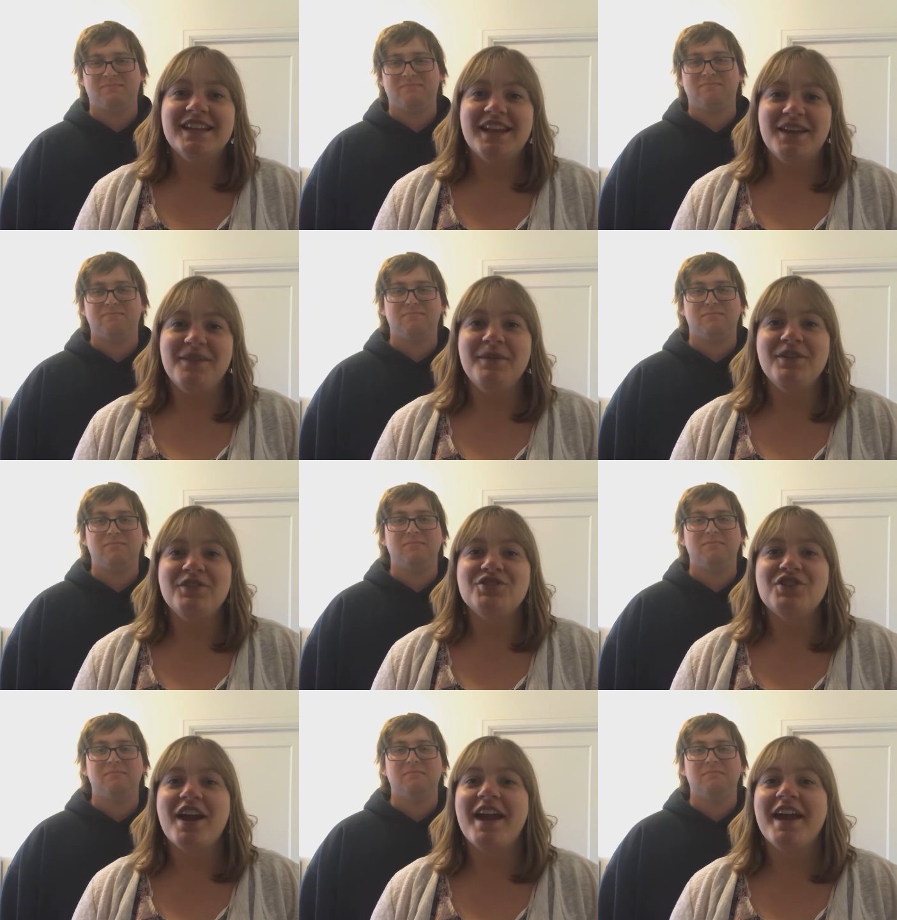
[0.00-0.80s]
Speaker 1: Today we
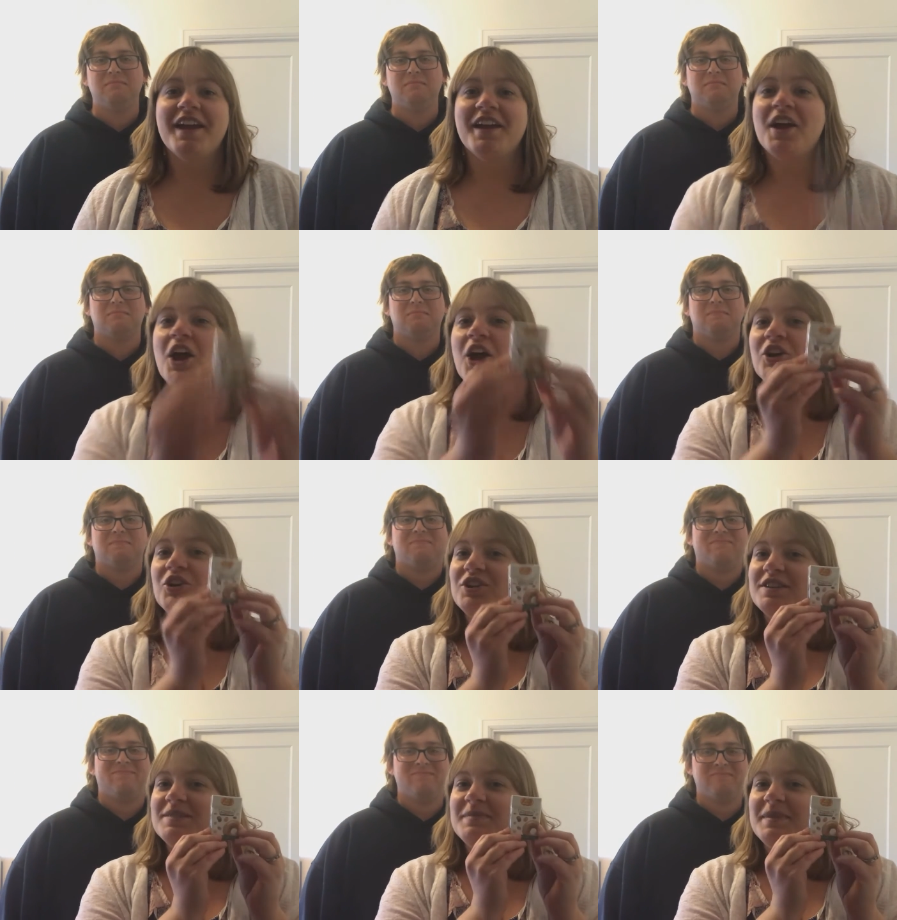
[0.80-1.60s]
are trying
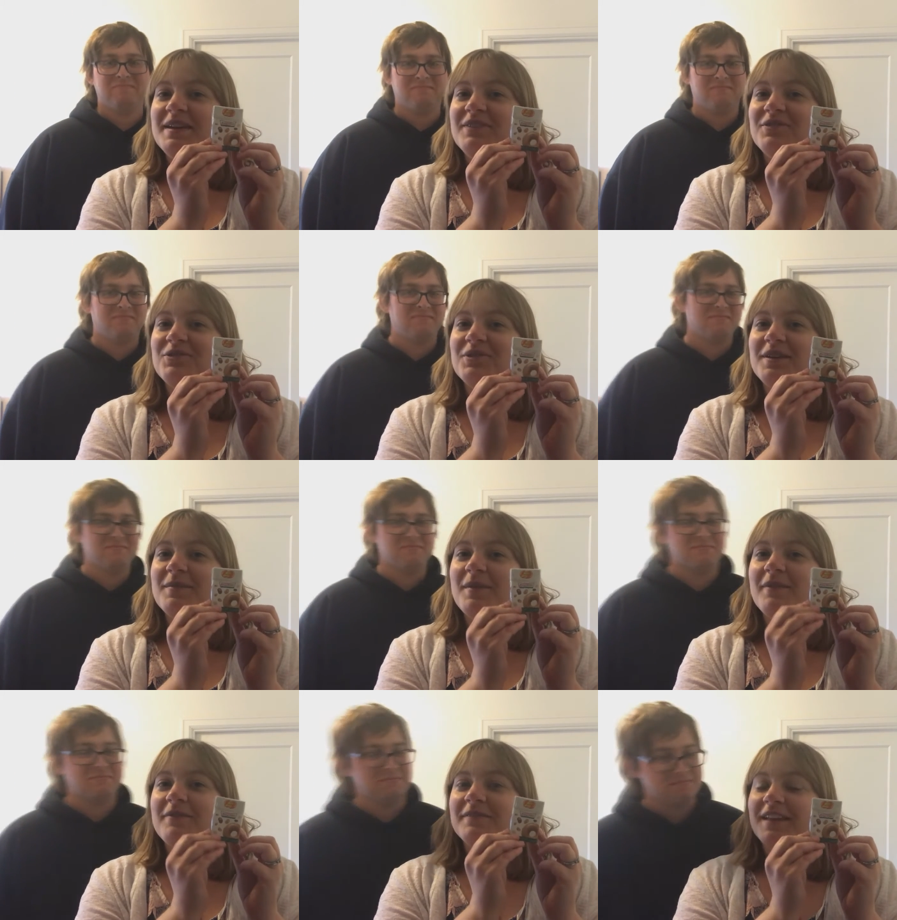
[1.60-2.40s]
Krispy
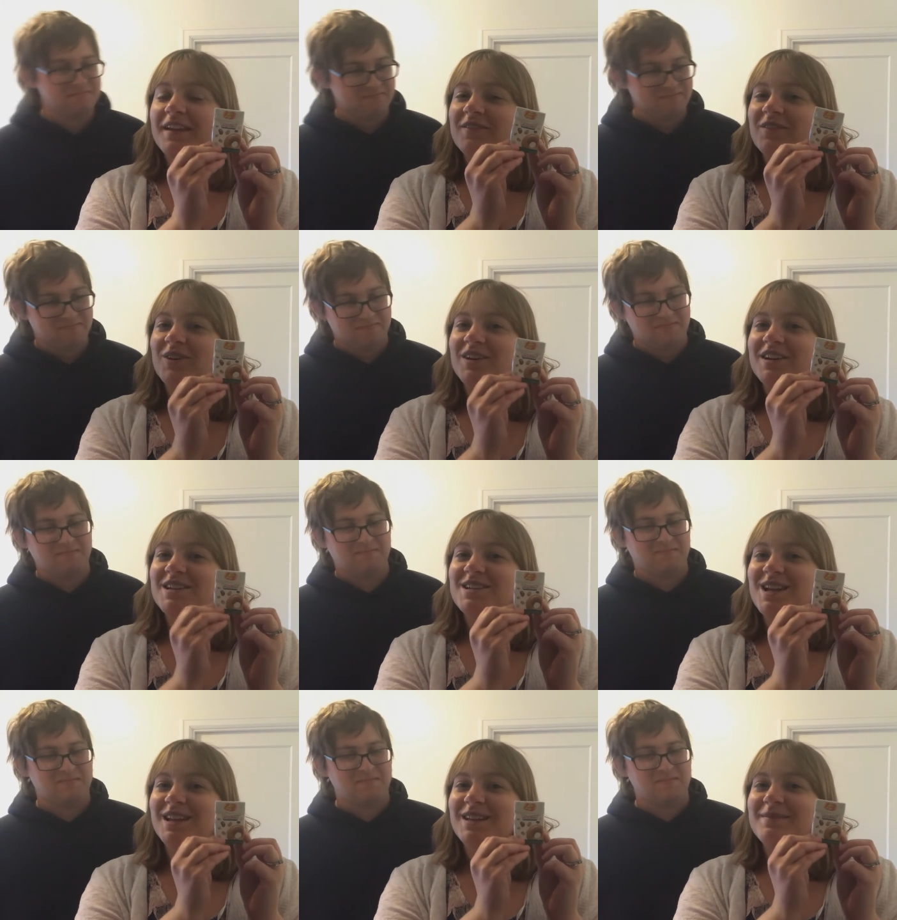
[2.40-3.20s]
Kreme
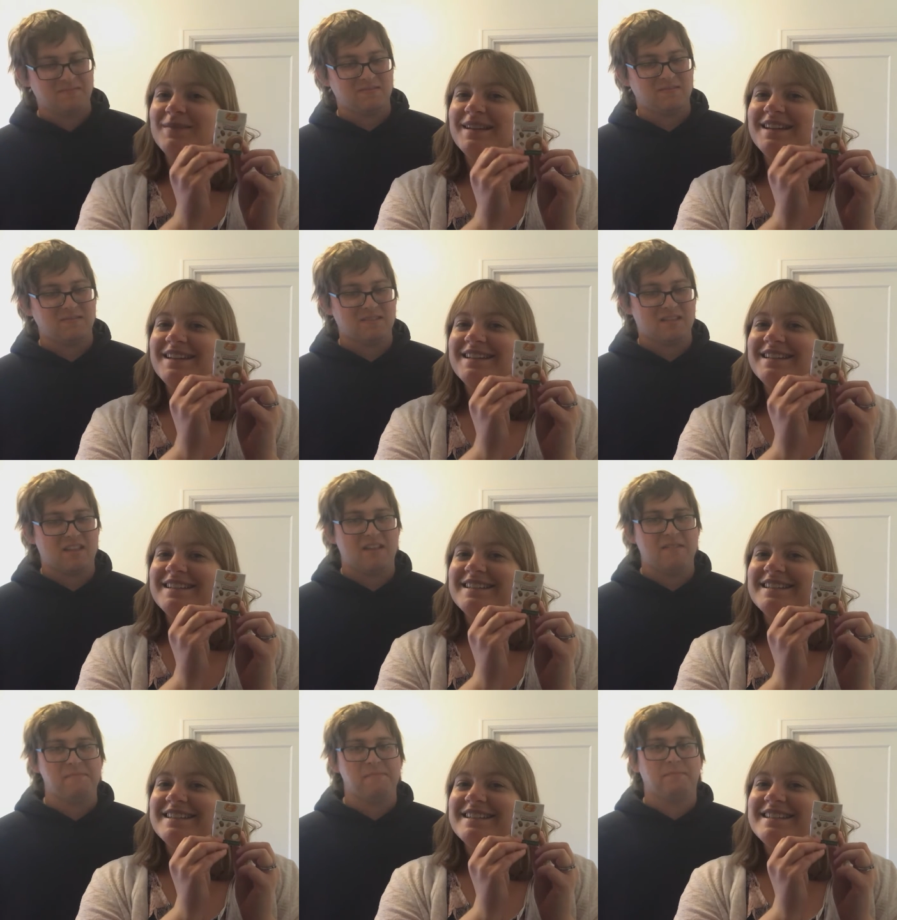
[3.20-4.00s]
flavored jelly
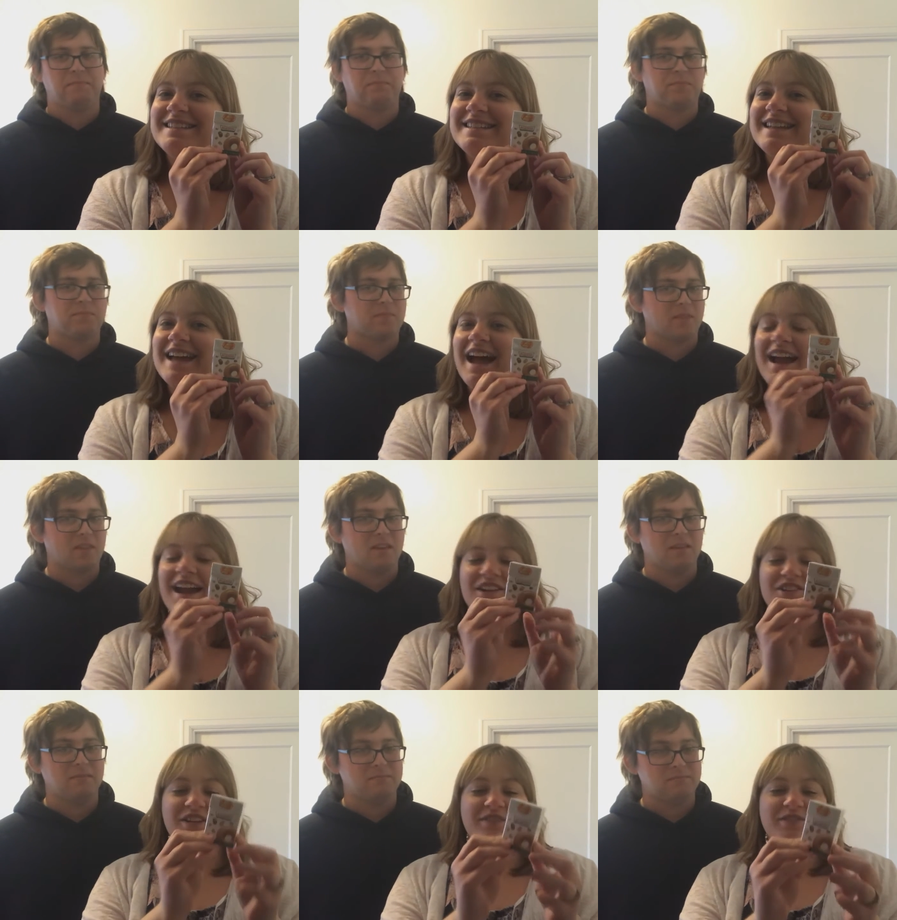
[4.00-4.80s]
beans. I
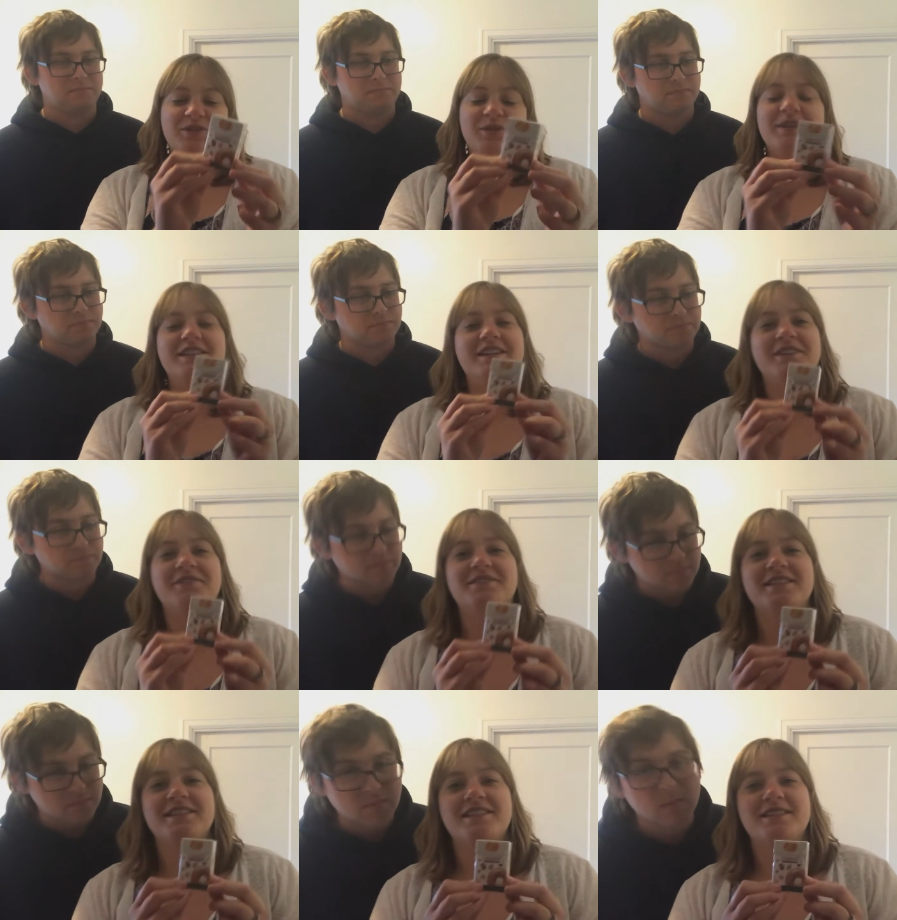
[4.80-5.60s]
actually have two
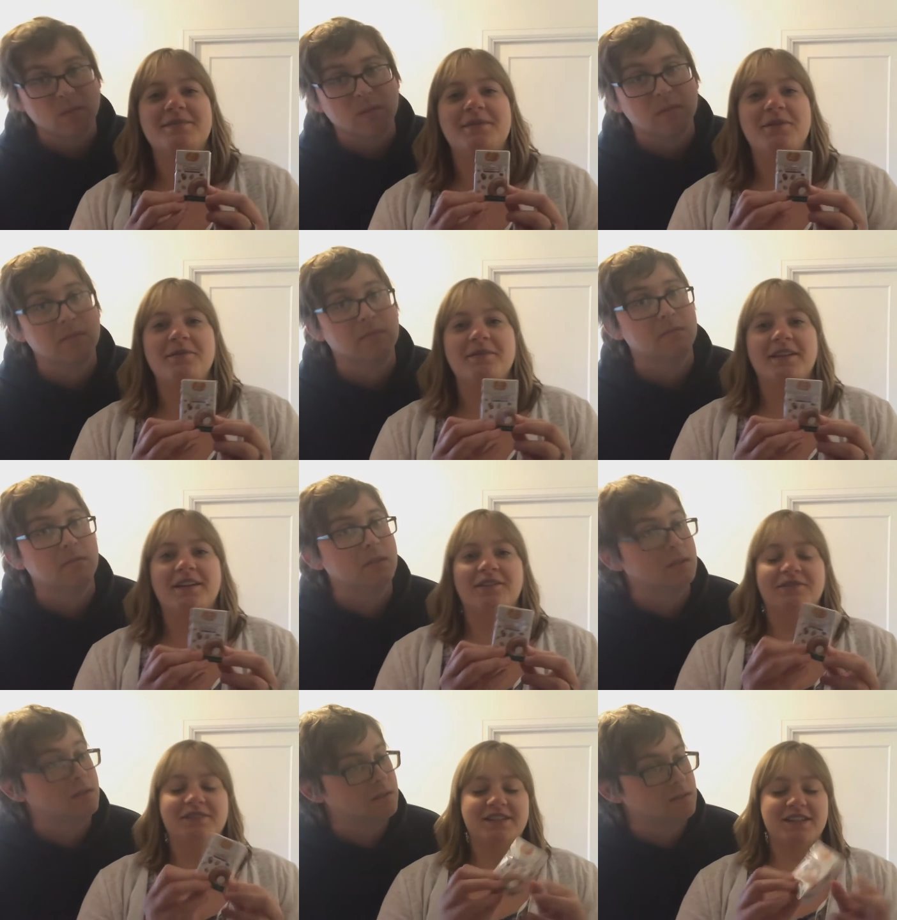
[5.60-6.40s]
containers of this, but
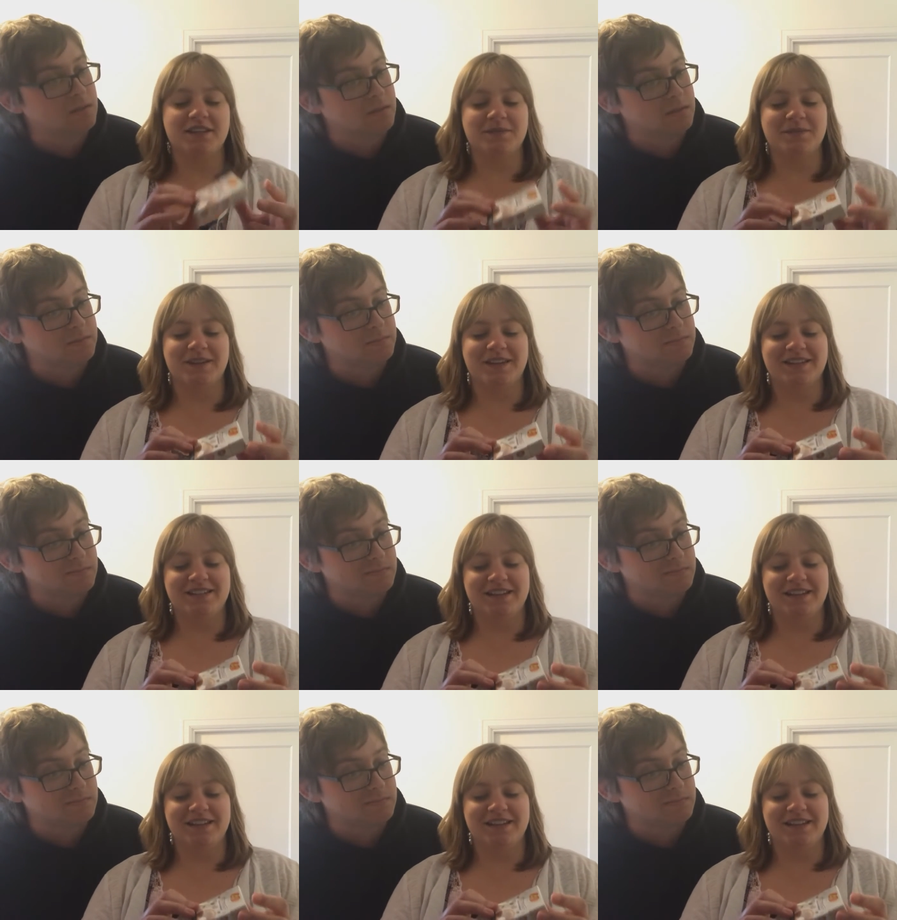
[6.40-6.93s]
hopefully it only takes one